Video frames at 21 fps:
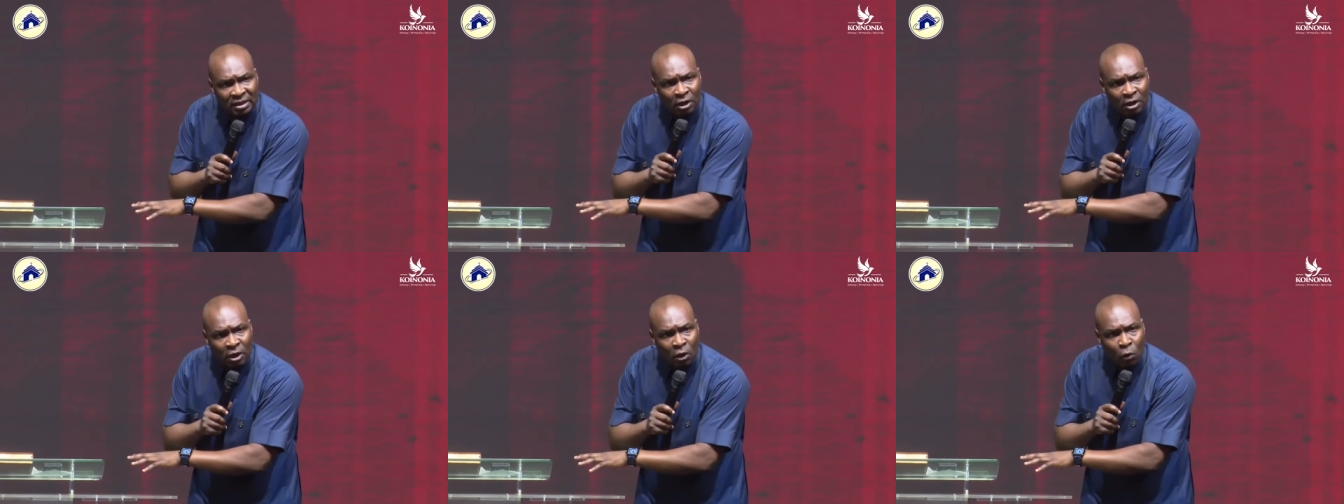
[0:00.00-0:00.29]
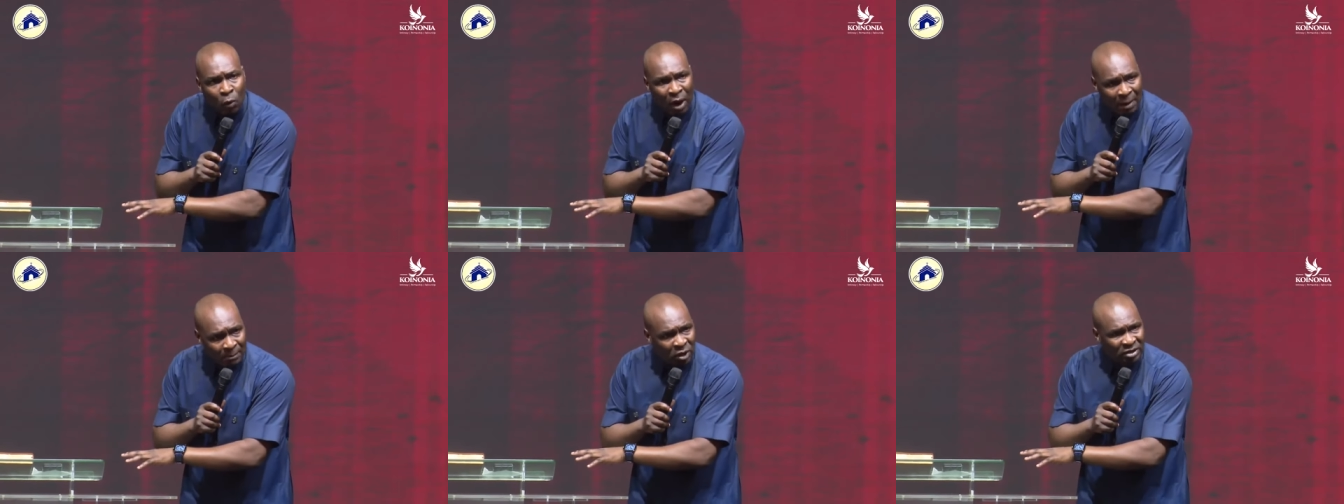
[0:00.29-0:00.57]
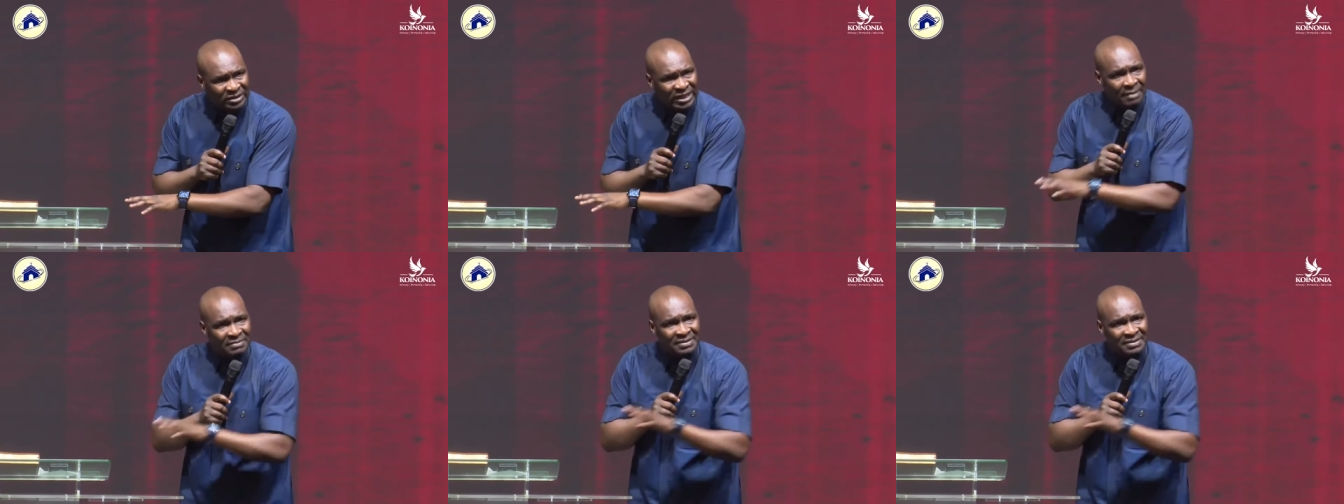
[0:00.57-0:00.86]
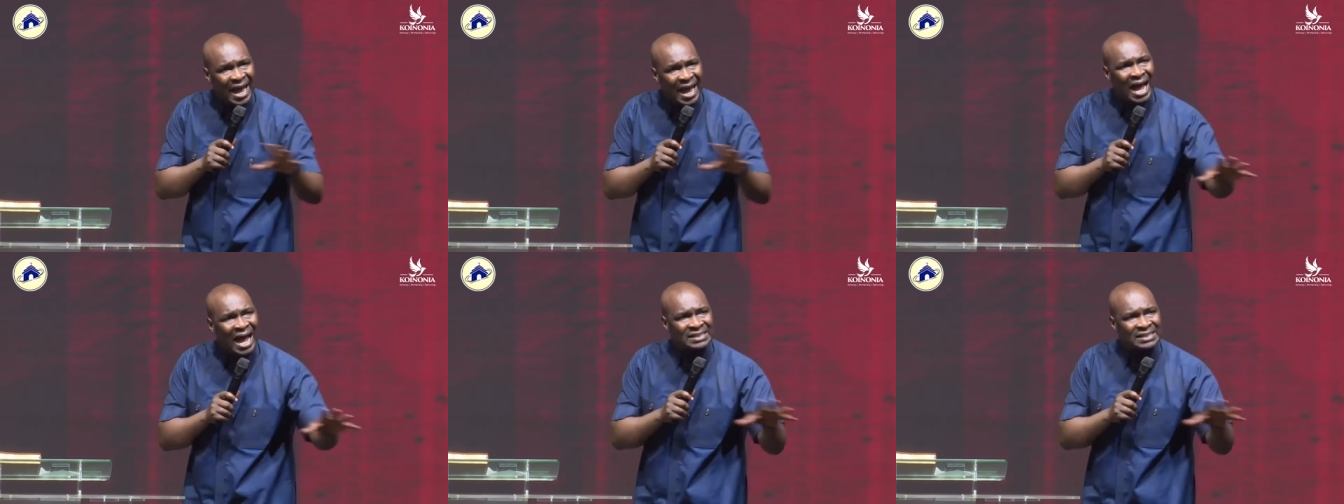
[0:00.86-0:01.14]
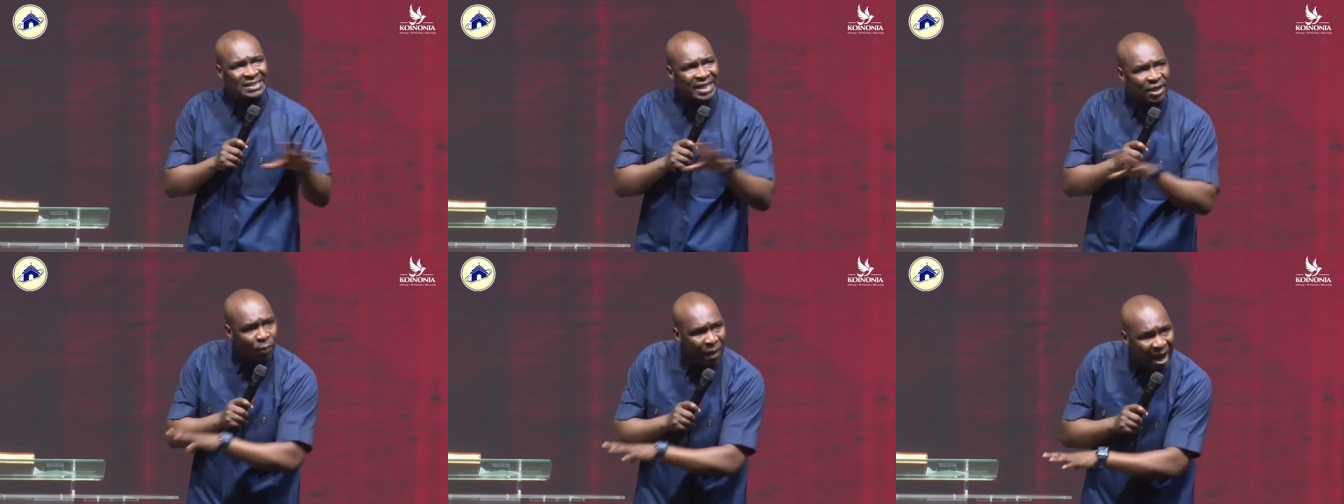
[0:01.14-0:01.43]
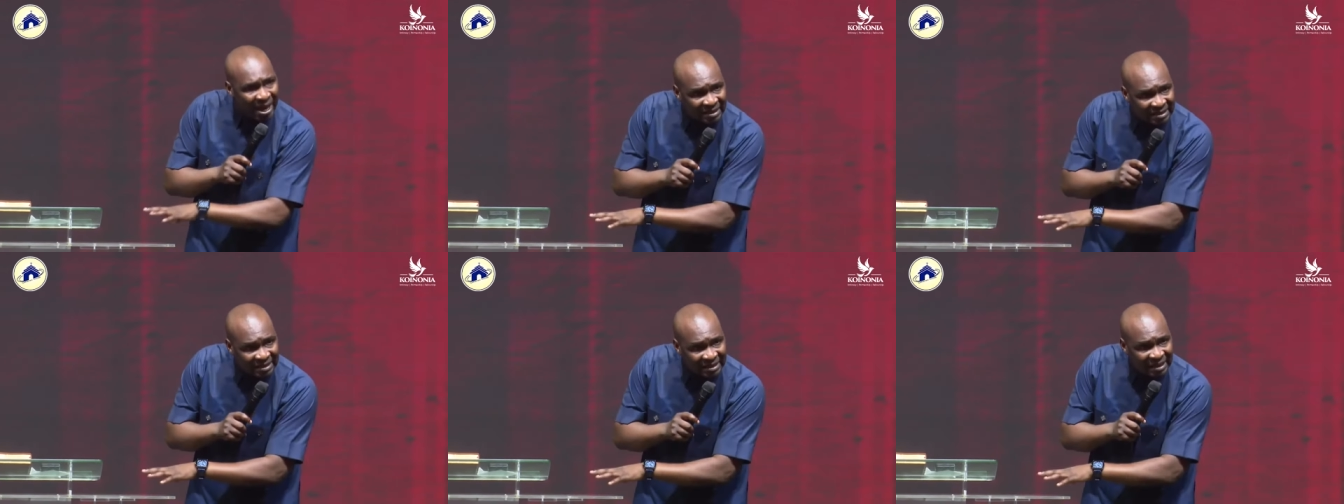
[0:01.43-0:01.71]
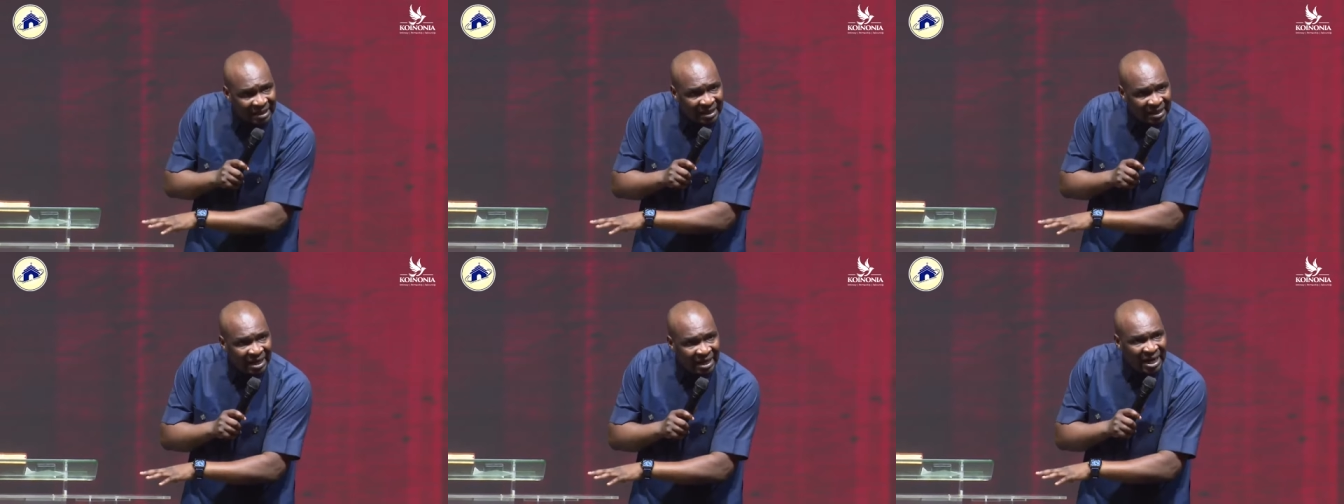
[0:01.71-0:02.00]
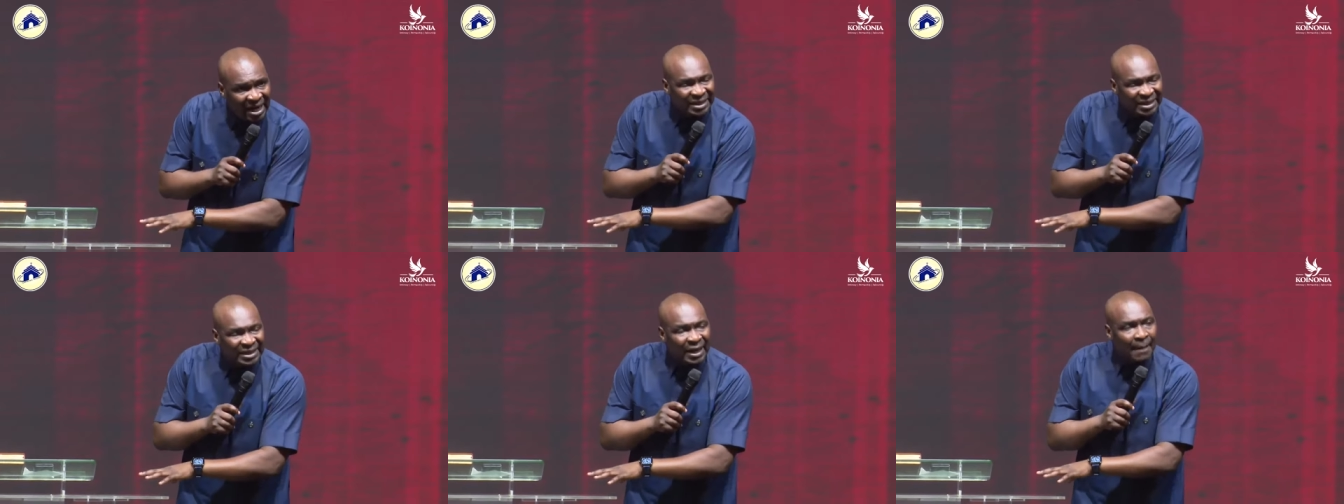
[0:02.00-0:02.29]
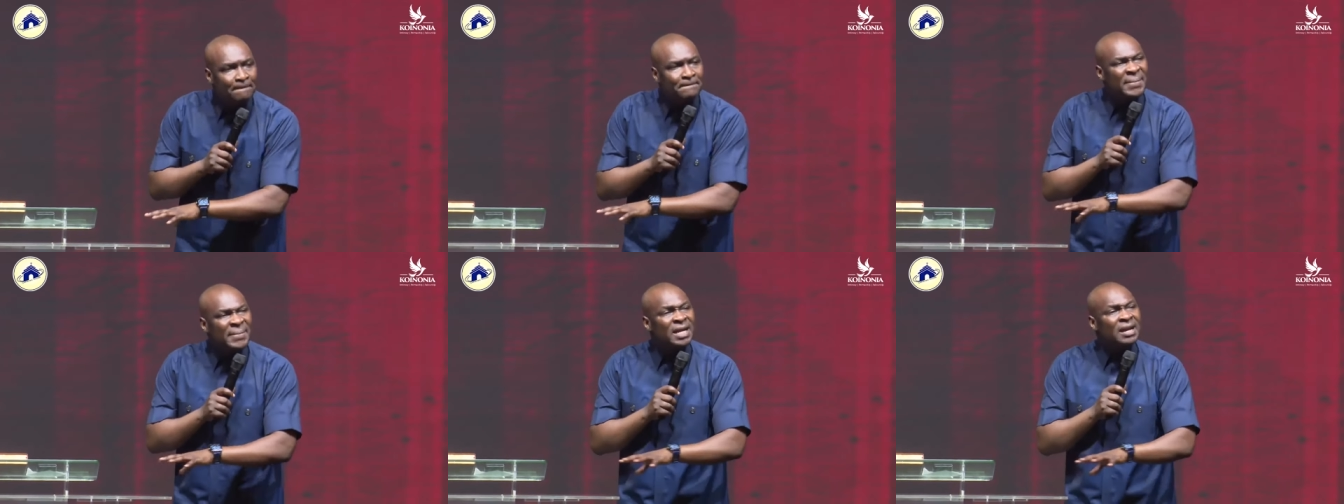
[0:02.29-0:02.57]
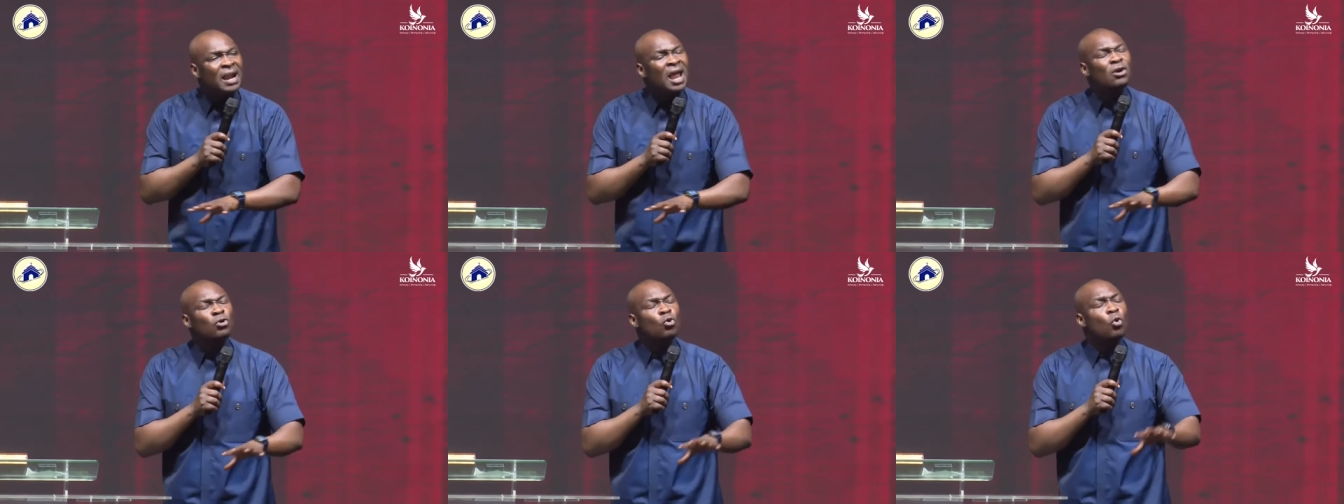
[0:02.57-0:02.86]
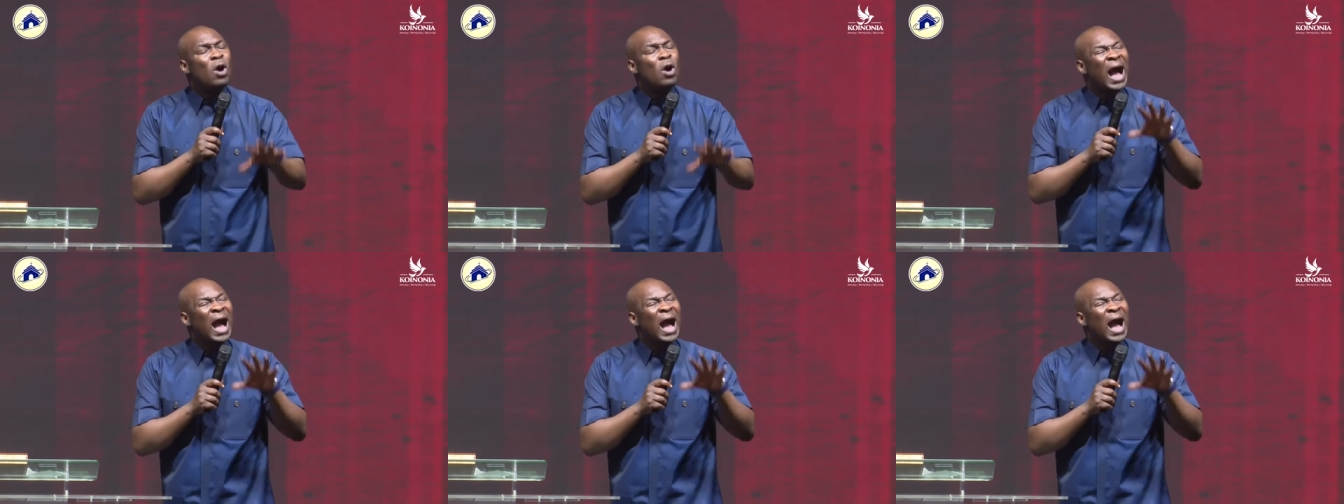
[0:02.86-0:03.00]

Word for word: One more time, say, as they went. The miracle